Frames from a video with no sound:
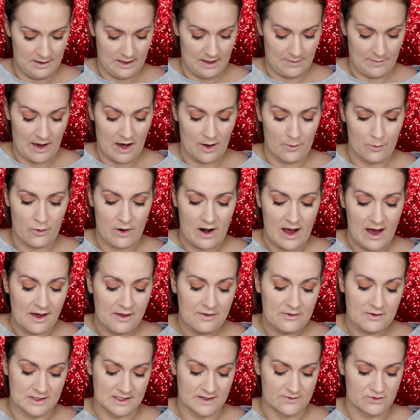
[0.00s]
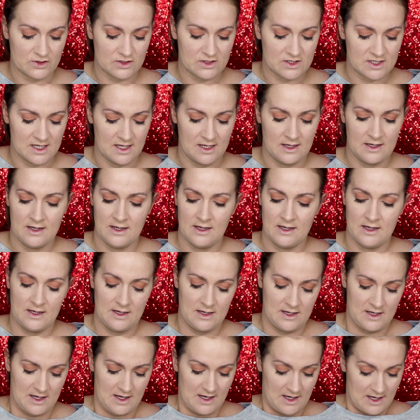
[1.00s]
I'm out of breath because I've just
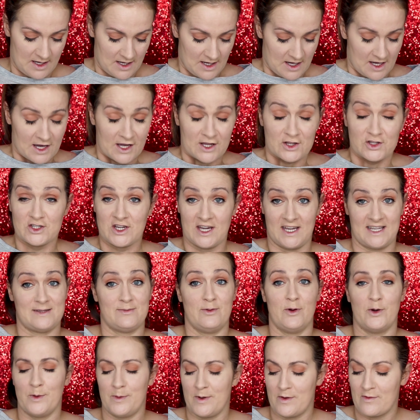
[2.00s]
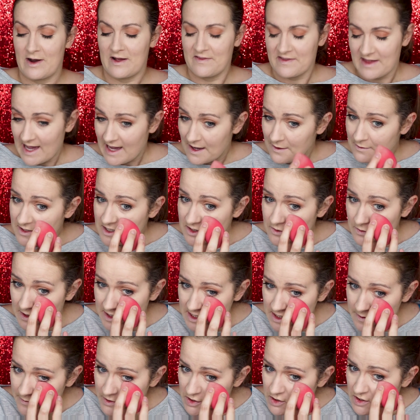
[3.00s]
chased Moby around the house
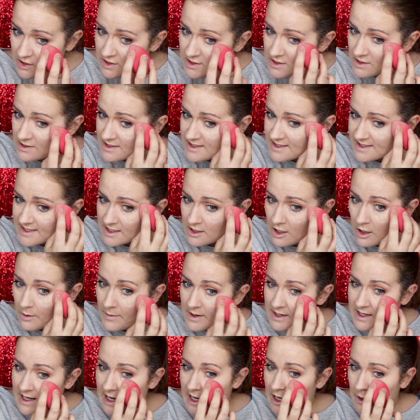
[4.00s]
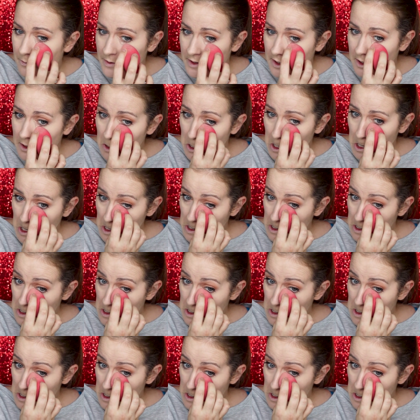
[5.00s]
trying to make sure he's not sick on my carpet.